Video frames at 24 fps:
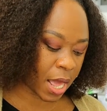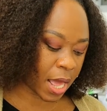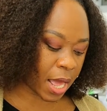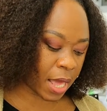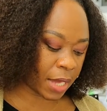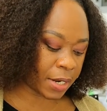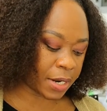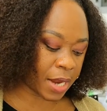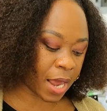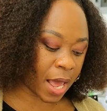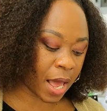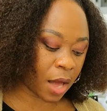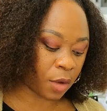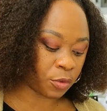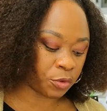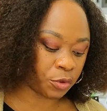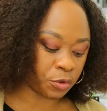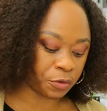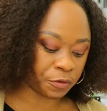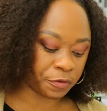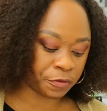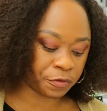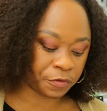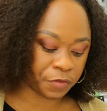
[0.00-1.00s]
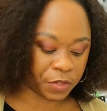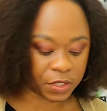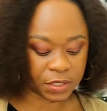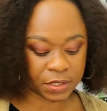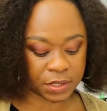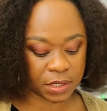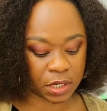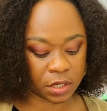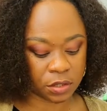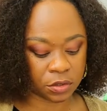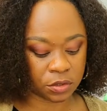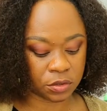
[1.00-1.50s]
and how you
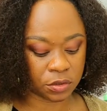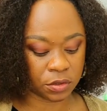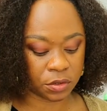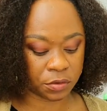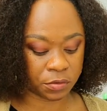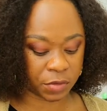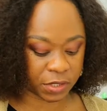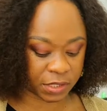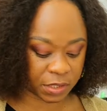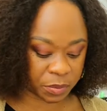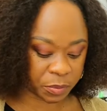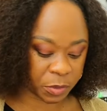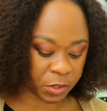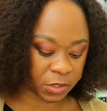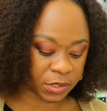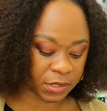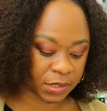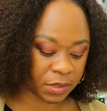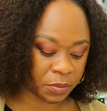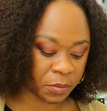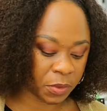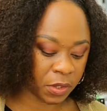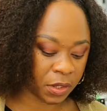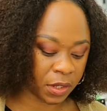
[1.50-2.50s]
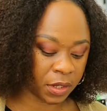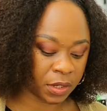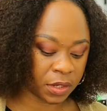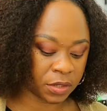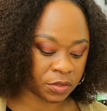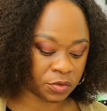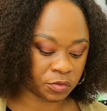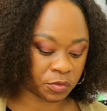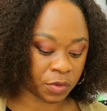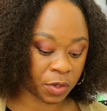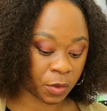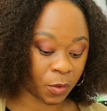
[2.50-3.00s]
fit into the
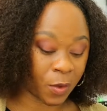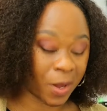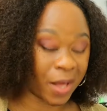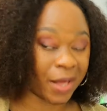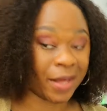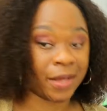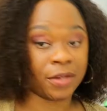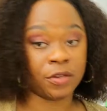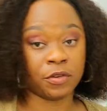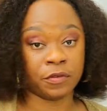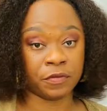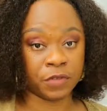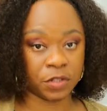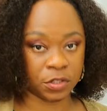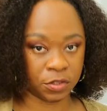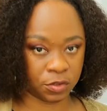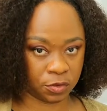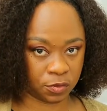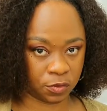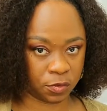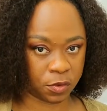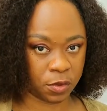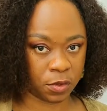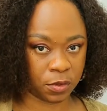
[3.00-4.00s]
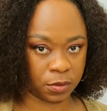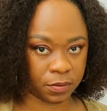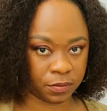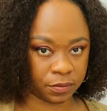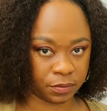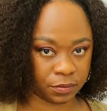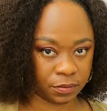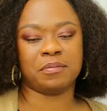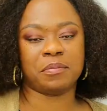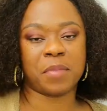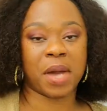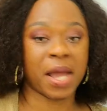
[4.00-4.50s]
responsibilities required of this role?
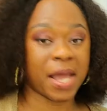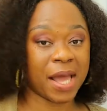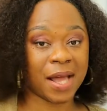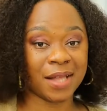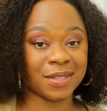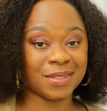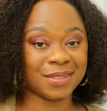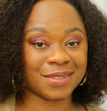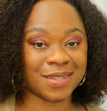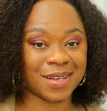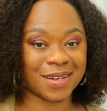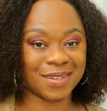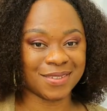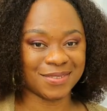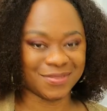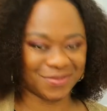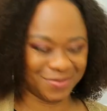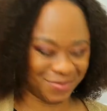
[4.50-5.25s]
My answer